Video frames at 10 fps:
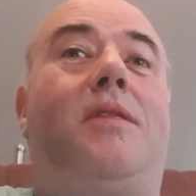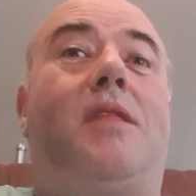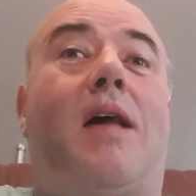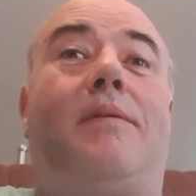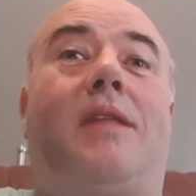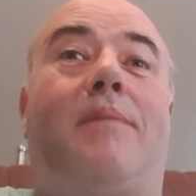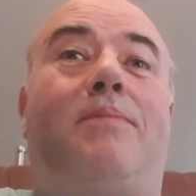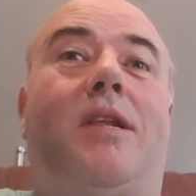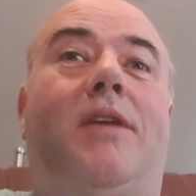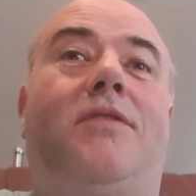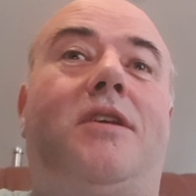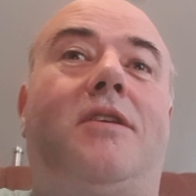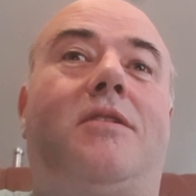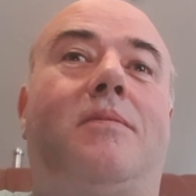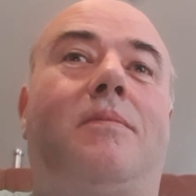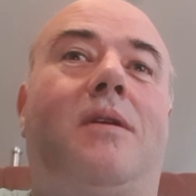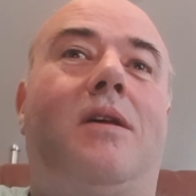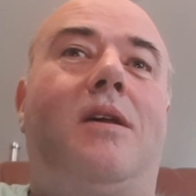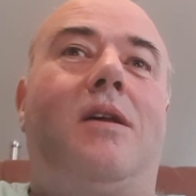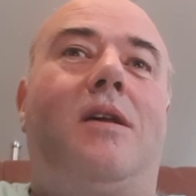that belief system.
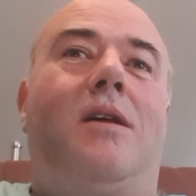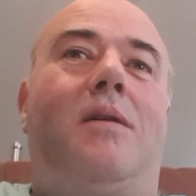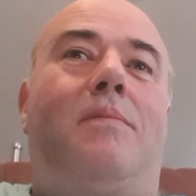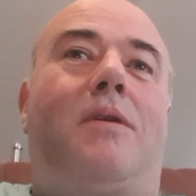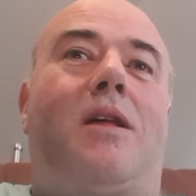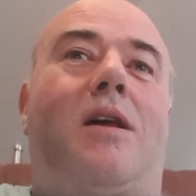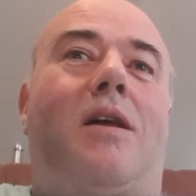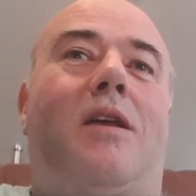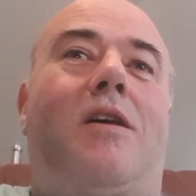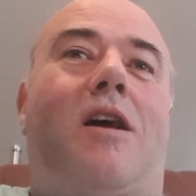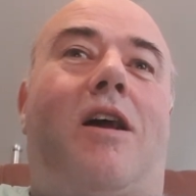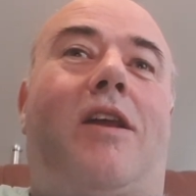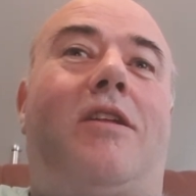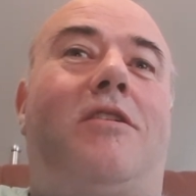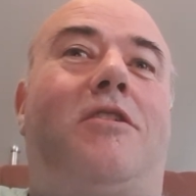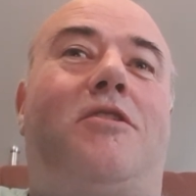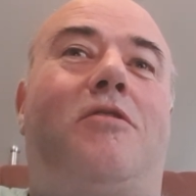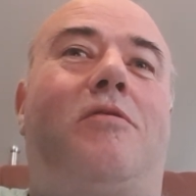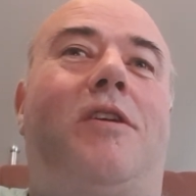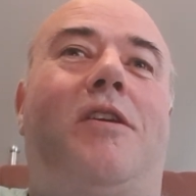But I can
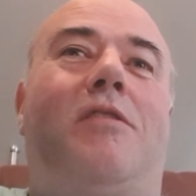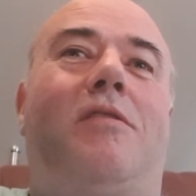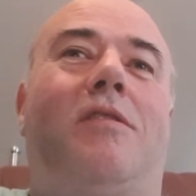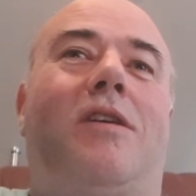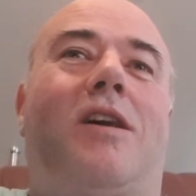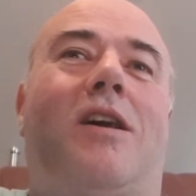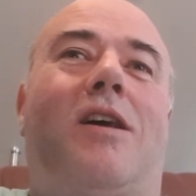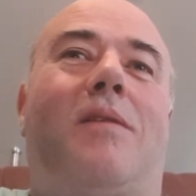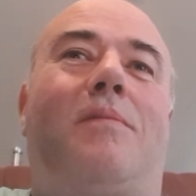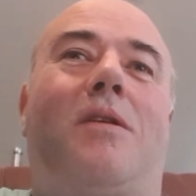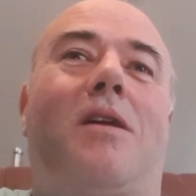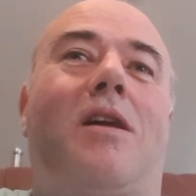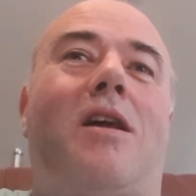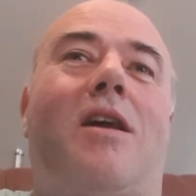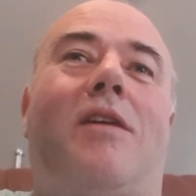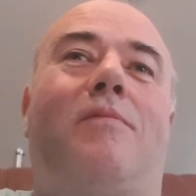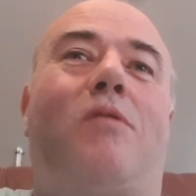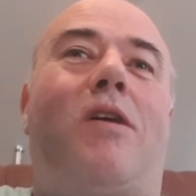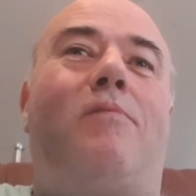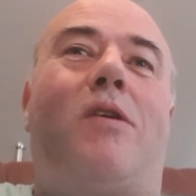assure you,
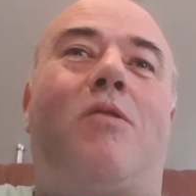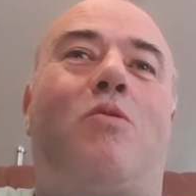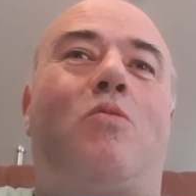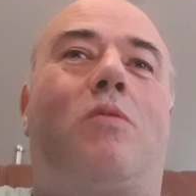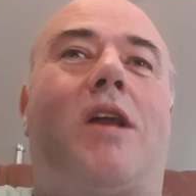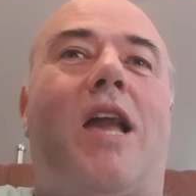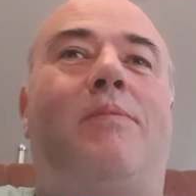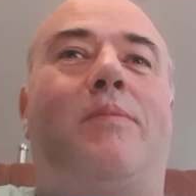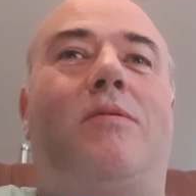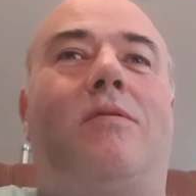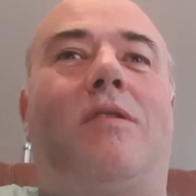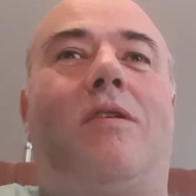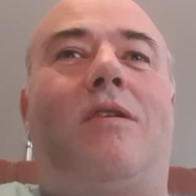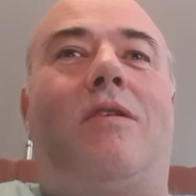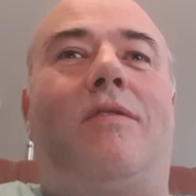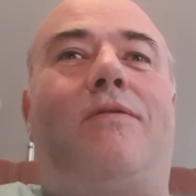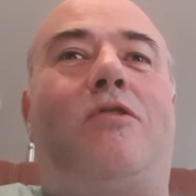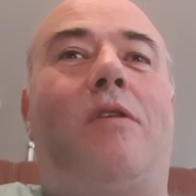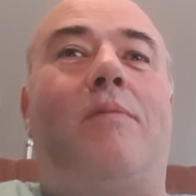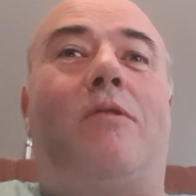we're all capable of
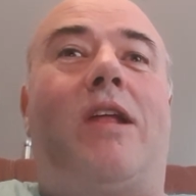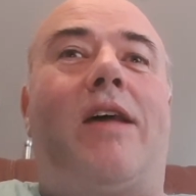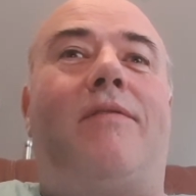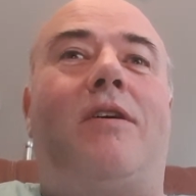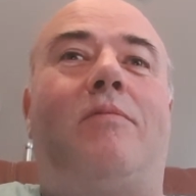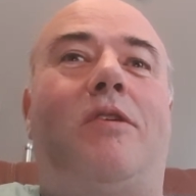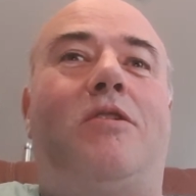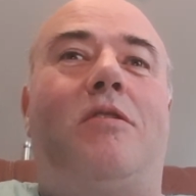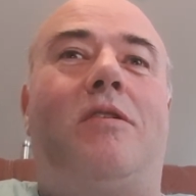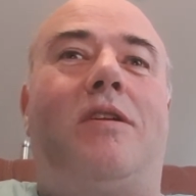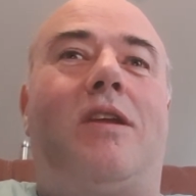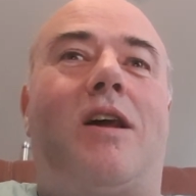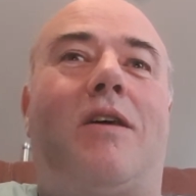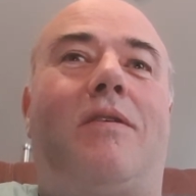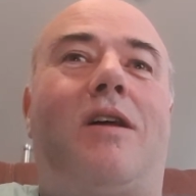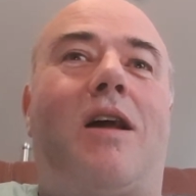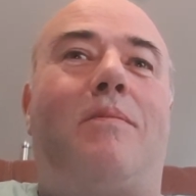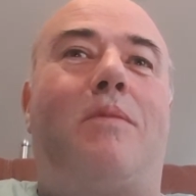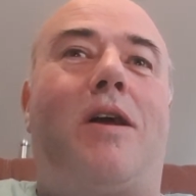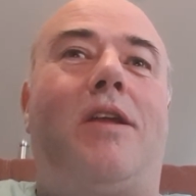doing whatever we turn our
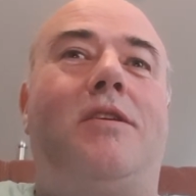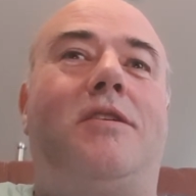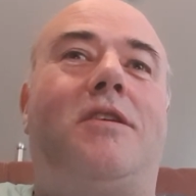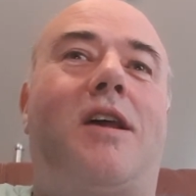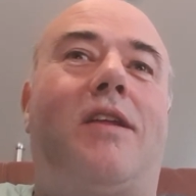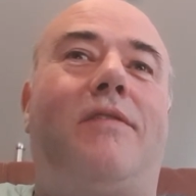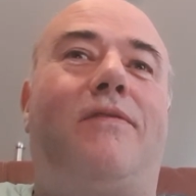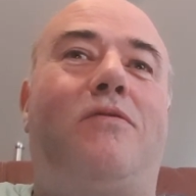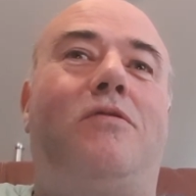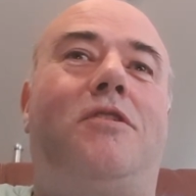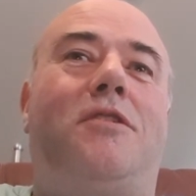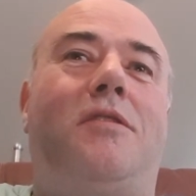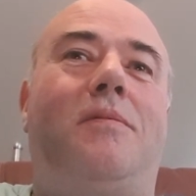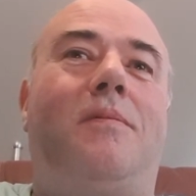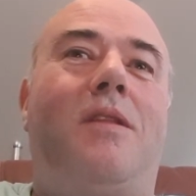minds and thoughts to.